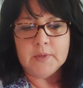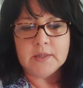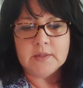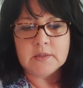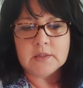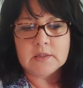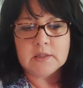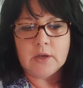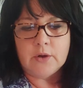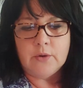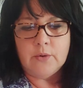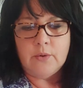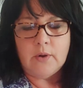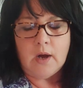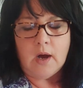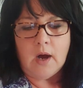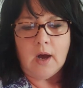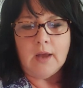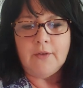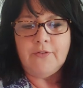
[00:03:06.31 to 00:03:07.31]
So
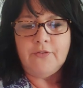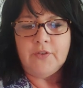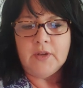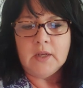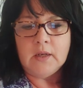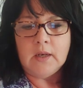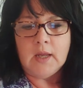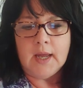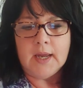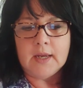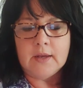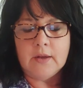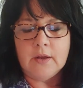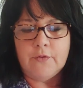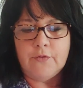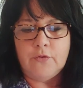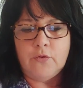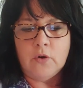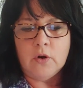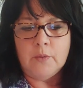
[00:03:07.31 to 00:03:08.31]
I feel like
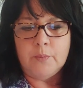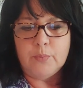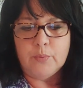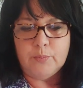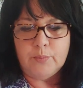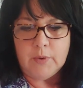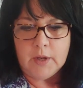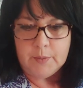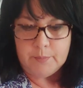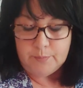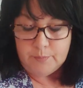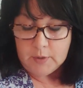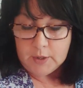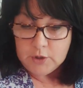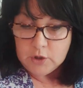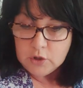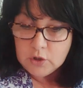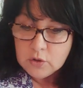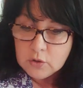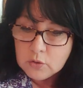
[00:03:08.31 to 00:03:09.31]
for a
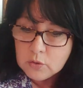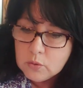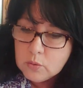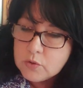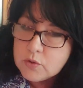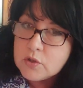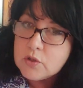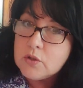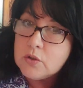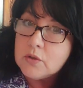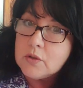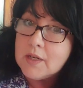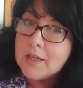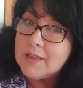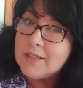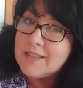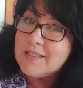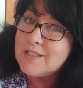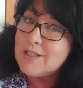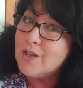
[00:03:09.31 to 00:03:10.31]
new student,
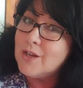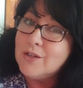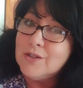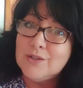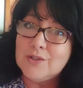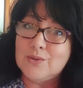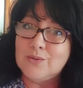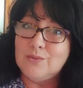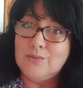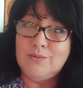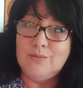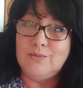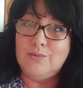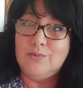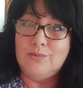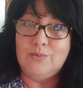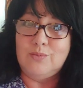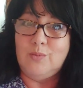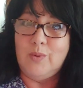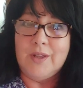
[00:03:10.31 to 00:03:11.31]
and this goes
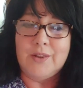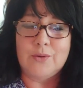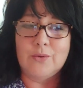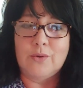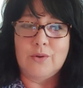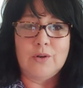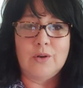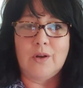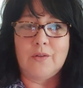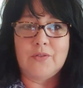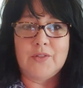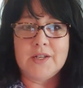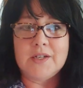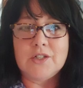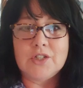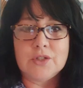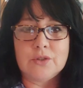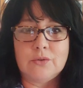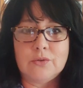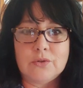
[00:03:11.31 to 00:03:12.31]
whether or not they're
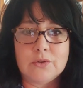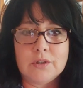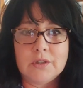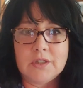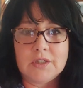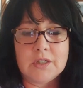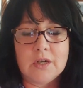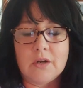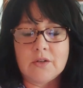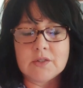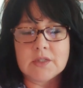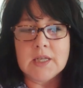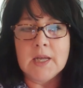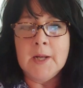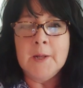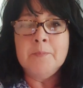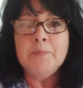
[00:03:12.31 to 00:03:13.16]
children, adults,